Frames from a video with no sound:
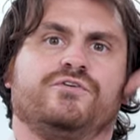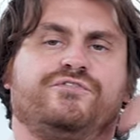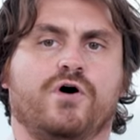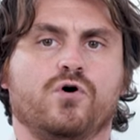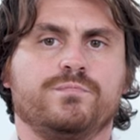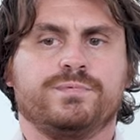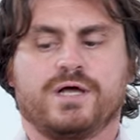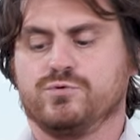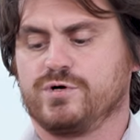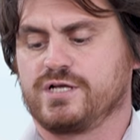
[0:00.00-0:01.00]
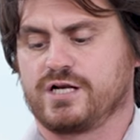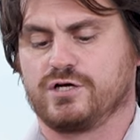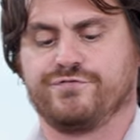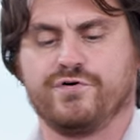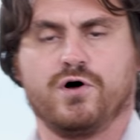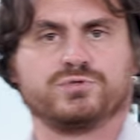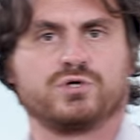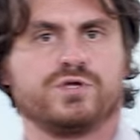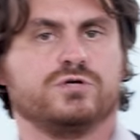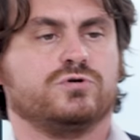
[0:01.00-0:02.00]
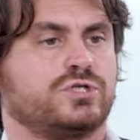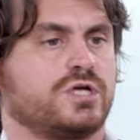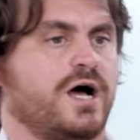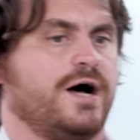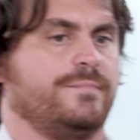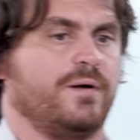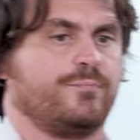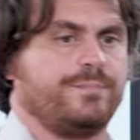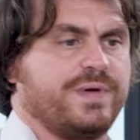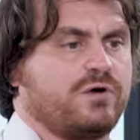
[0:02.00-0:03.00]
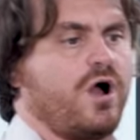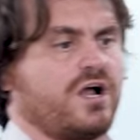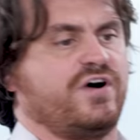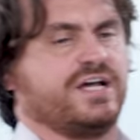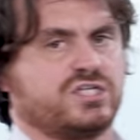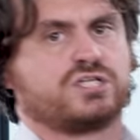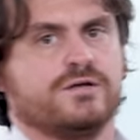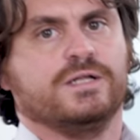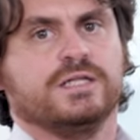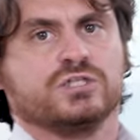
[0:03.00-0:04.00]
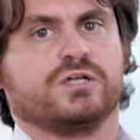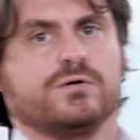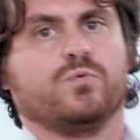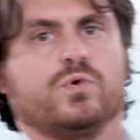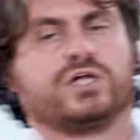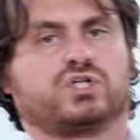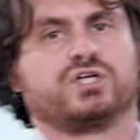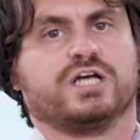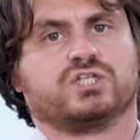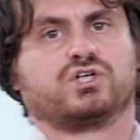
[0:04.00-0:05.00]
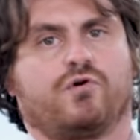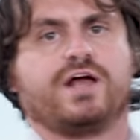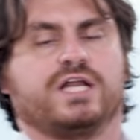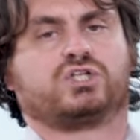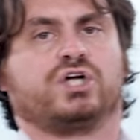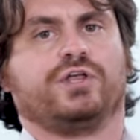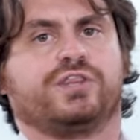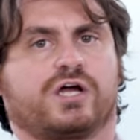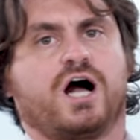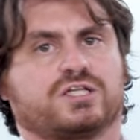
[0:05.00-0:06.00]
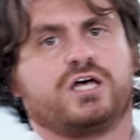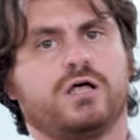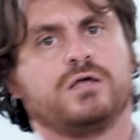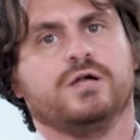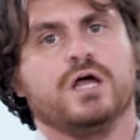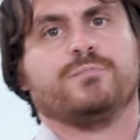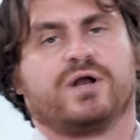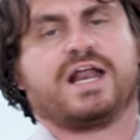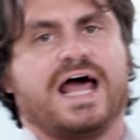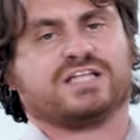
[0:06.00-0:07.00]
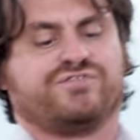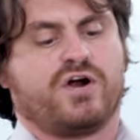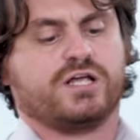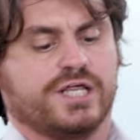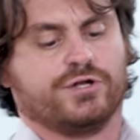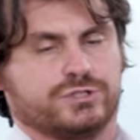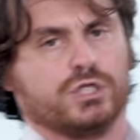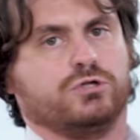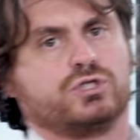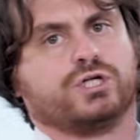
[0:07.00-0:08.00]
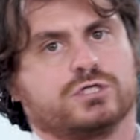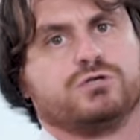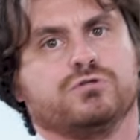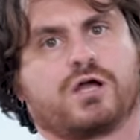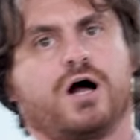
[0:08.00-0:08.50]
foam, and you wouldn't get a good foam. So we use a big rock of ice, which is great at chilling the cocktail, but it adds very little dilution to the